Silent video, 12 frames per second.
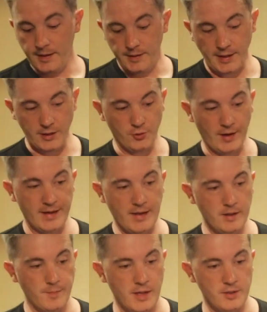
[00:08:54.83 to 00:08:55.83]
Yeah, drying out
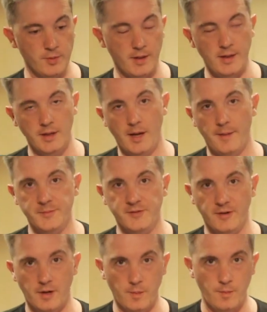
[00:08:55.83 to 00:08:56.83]
the mozzarella comes
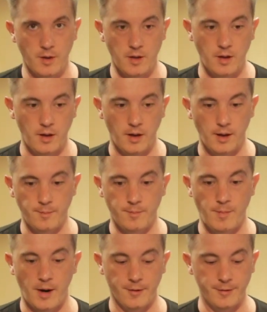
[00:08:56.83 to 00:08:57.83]
from
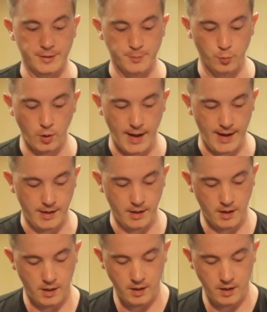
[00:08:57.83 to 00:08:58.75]
Modernist Bread.